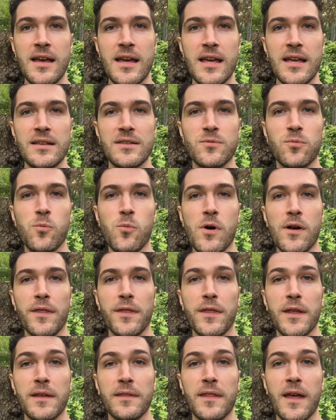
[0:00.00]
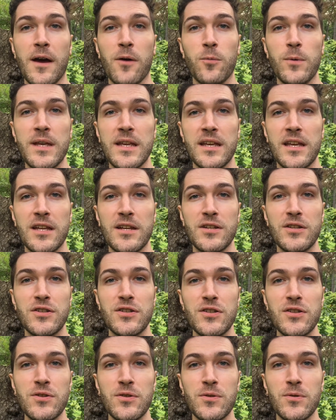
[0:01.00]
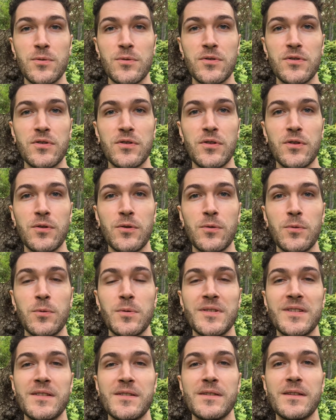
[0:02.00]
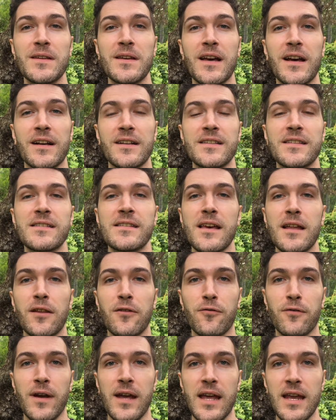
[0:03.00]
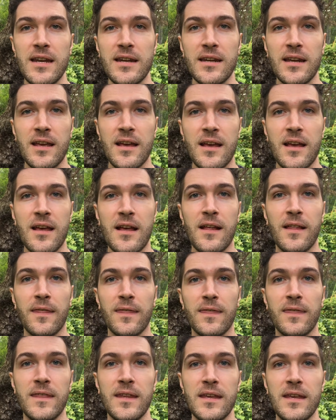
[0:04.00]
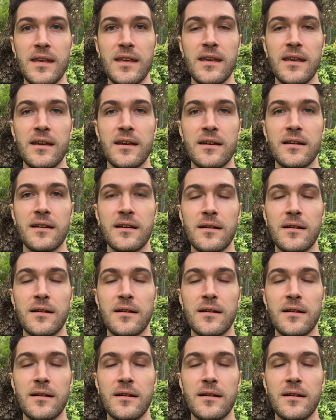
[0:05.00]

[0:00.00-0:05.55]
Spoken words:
is one thing that we can do to accelerate the